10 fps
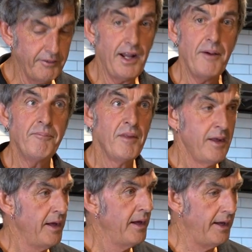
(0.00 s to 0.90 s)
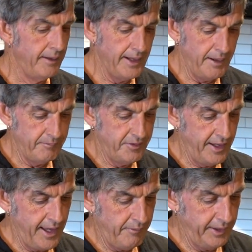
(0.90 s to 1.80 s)
it up and see
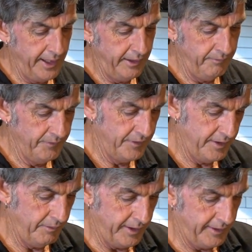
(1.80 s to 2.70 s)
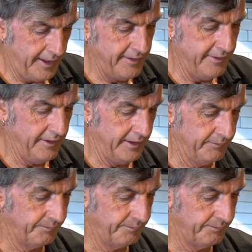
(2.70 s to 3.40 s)
how we go, see what it tastes like.